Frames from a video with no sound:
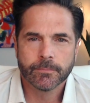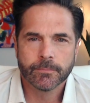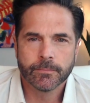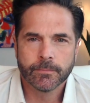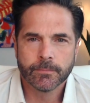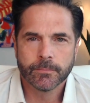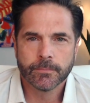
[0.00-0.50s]

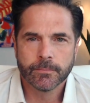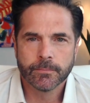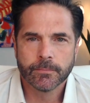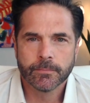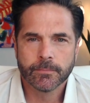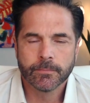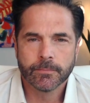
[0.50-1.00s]

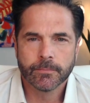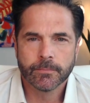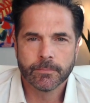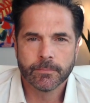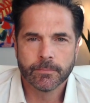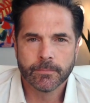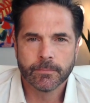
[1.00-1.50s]

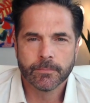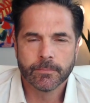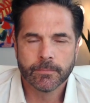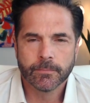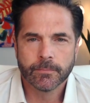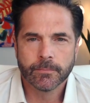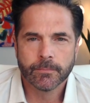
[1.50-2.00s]

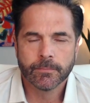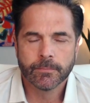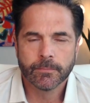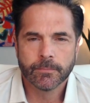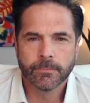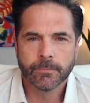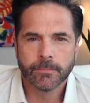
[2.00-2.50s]

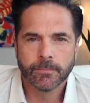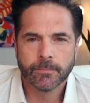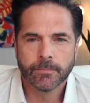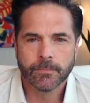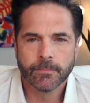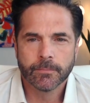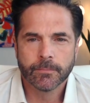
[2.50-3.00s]

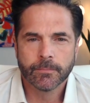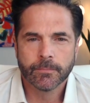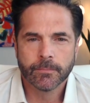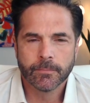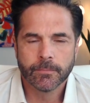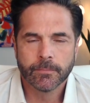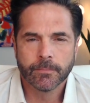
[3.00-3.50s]

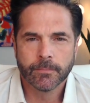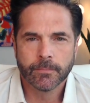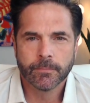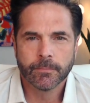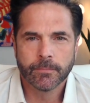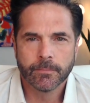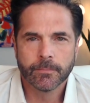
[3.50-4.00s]

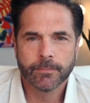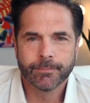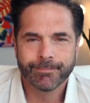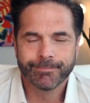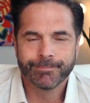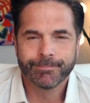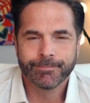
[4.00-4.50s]

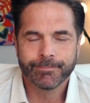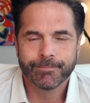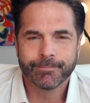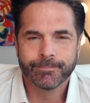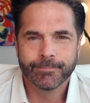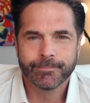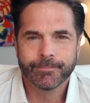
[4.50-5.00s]

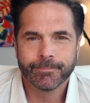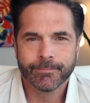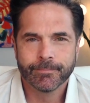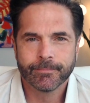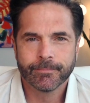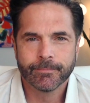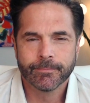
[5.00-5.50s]

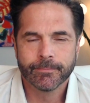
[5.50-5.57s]
(silent)